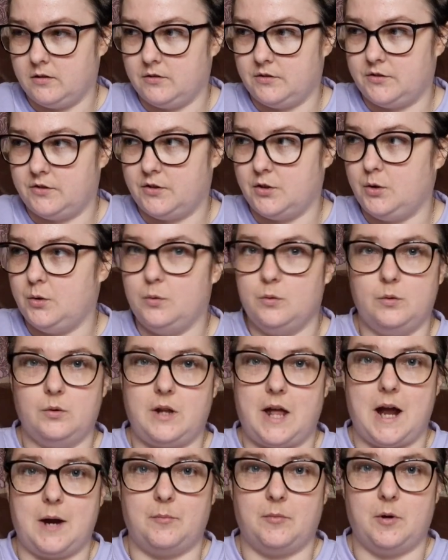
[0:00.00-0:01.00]
2
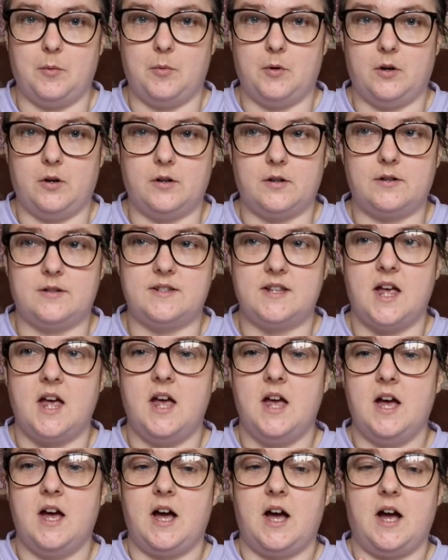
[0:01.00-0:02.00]
library books
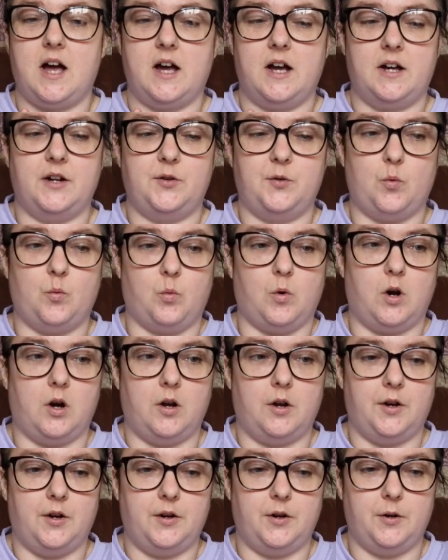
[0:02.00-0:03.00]
and
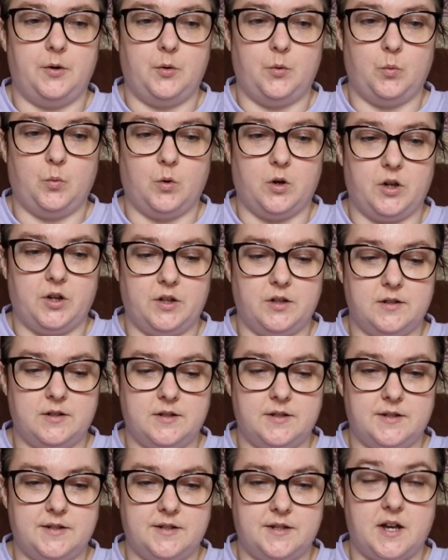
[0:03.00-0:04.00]
1 was
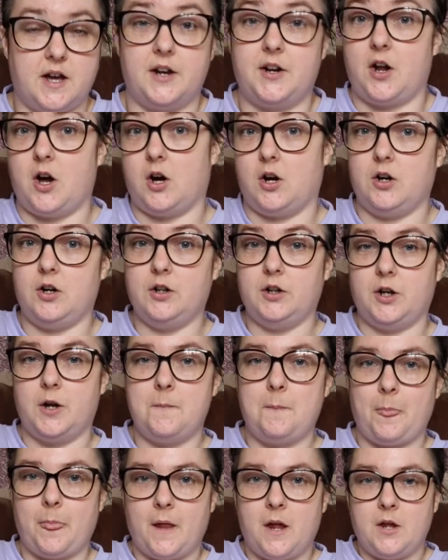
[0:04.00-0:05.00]
an ARC.
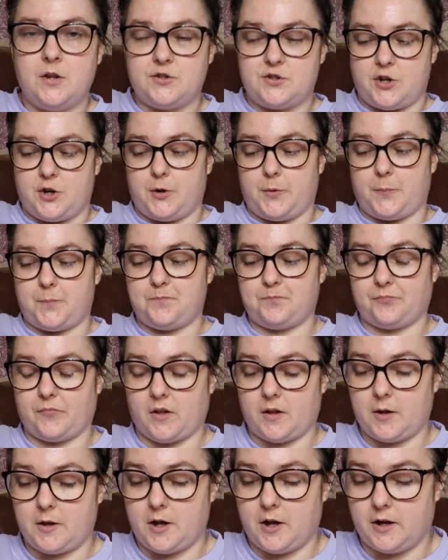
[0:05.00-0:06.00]
So
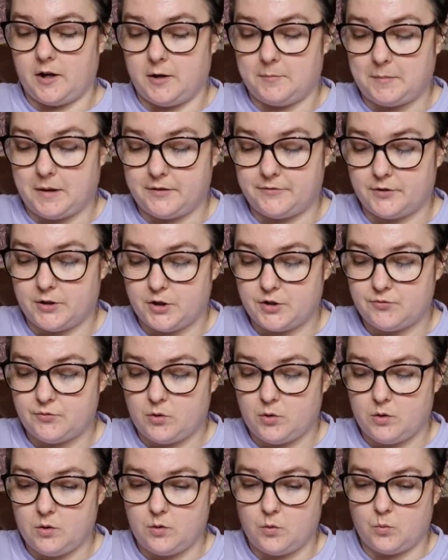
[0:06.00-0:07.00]
my first
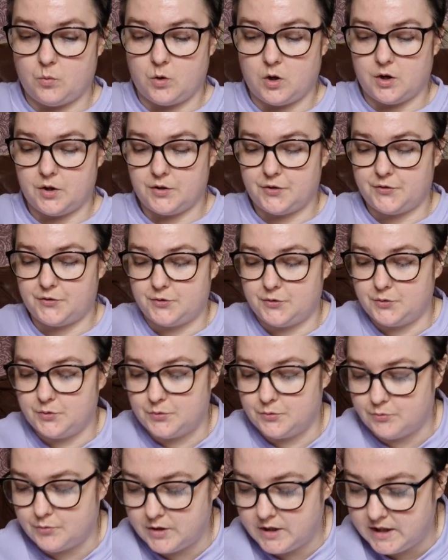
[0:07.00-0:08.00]
role was to
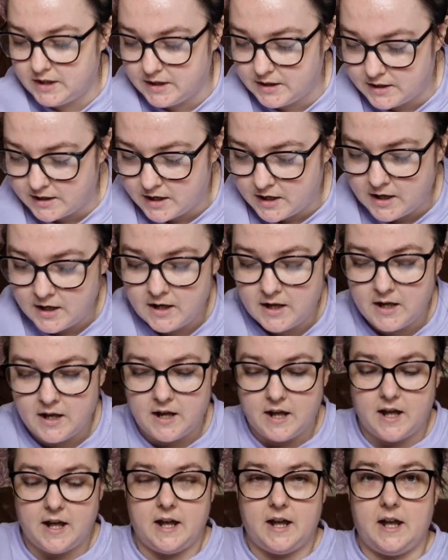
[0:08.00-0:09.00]
read
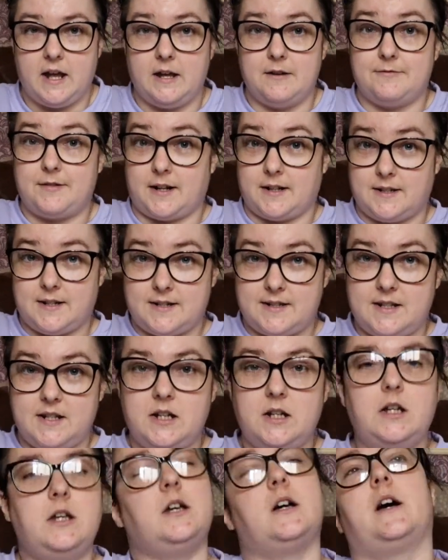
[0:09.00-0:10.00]
a
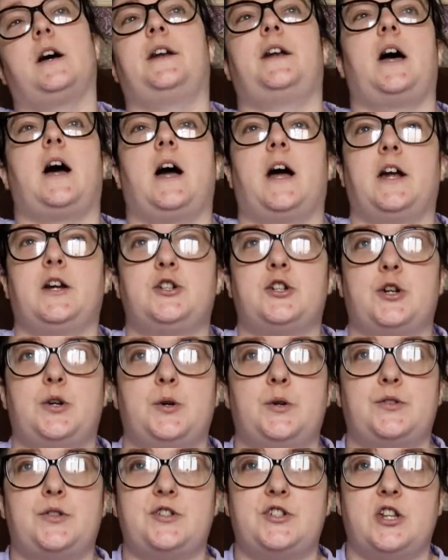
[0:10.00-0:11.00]
fantasy and I
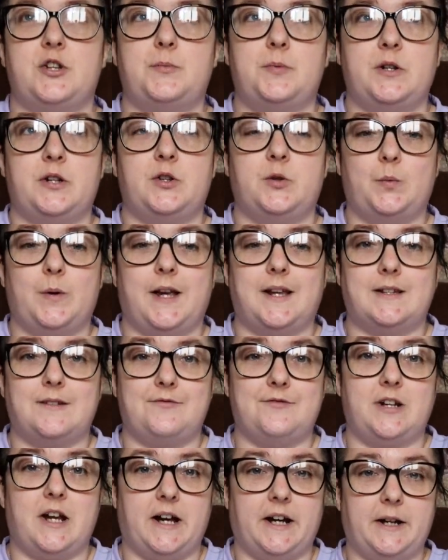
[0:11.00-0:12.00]
chose The Serpent and the Wings of
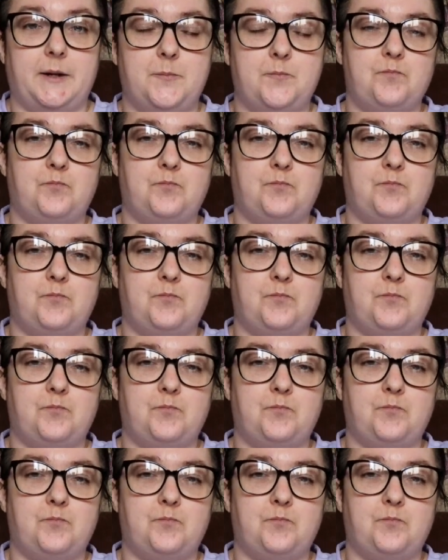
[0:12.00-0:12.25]
Night.